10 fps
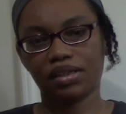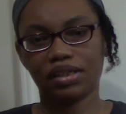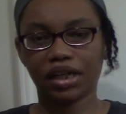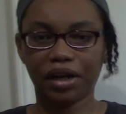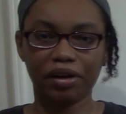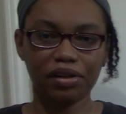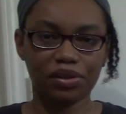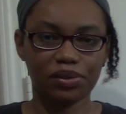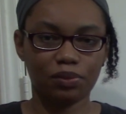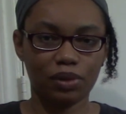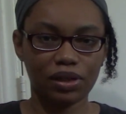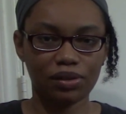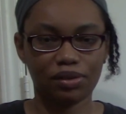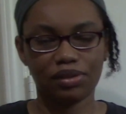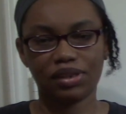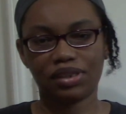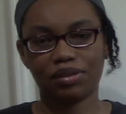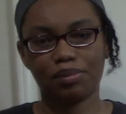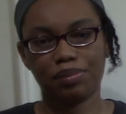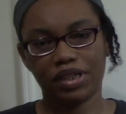the characters' worlds
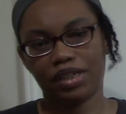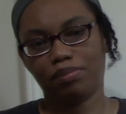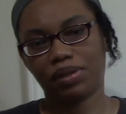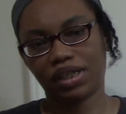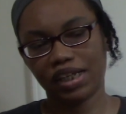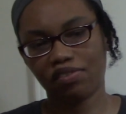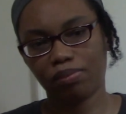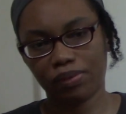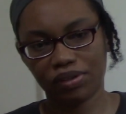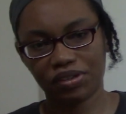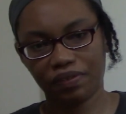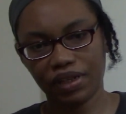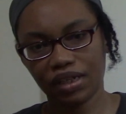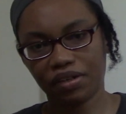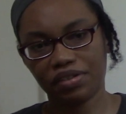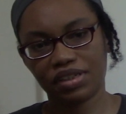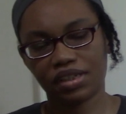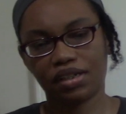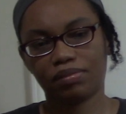be believable to readers.